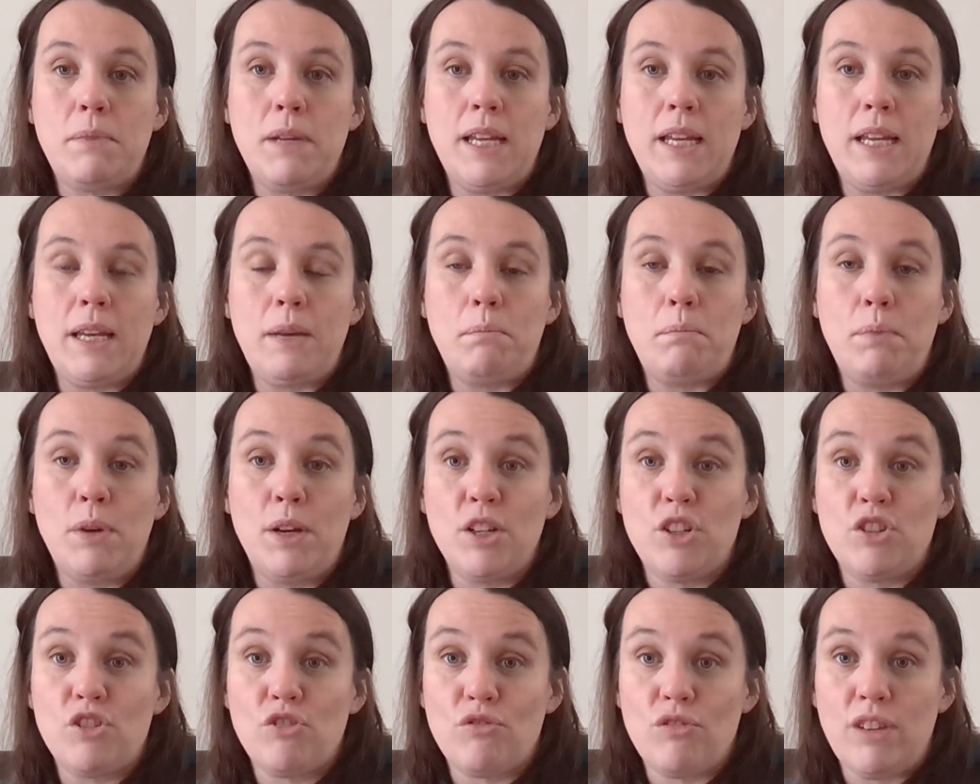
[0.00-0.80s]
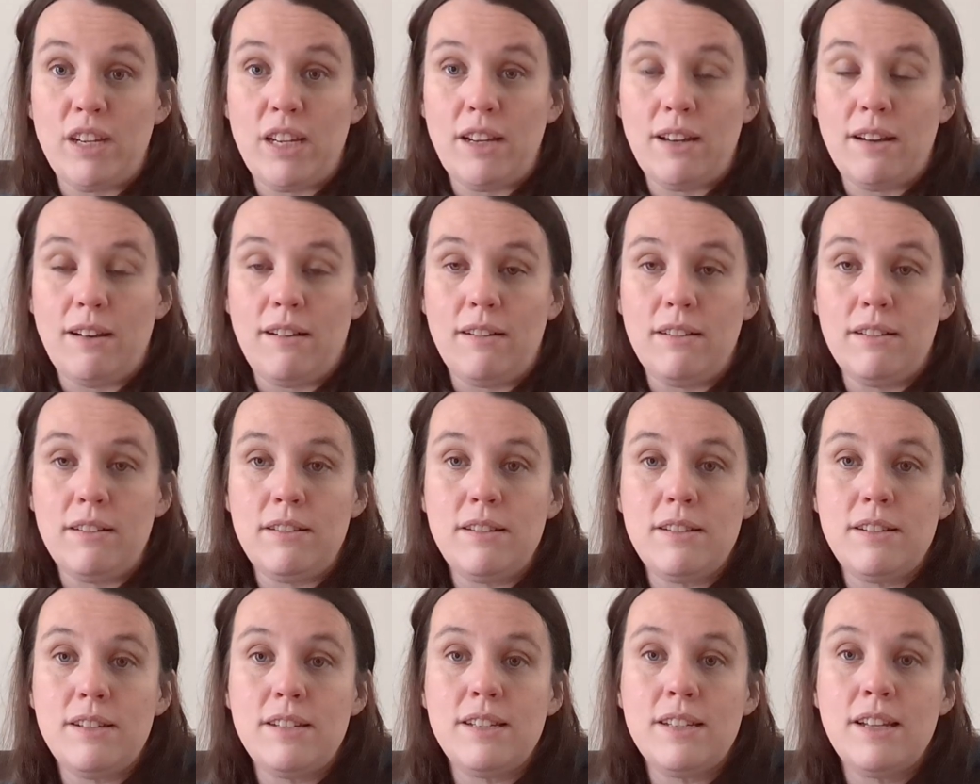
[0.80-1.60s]
B Bird Street
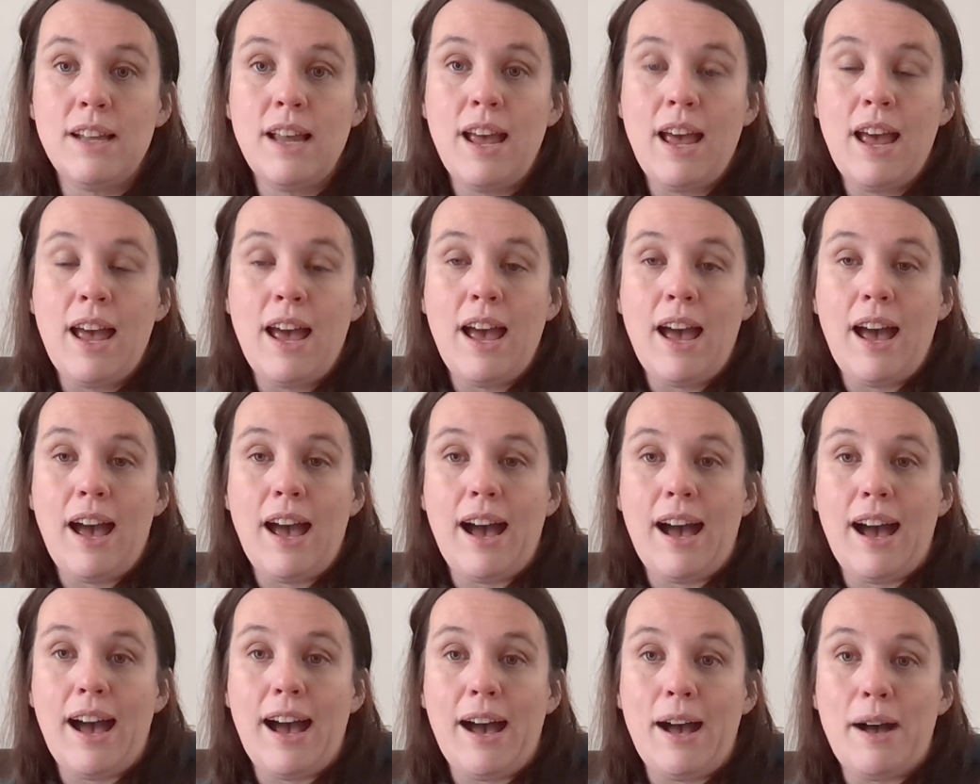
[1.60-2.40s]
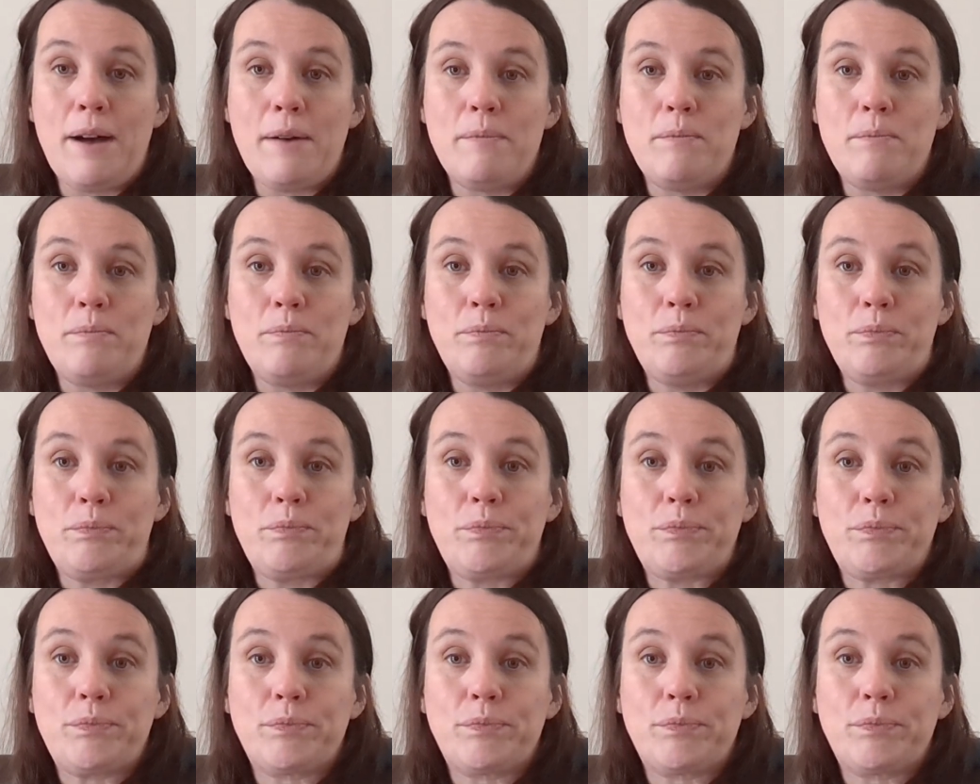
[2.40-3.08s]
Yarns, who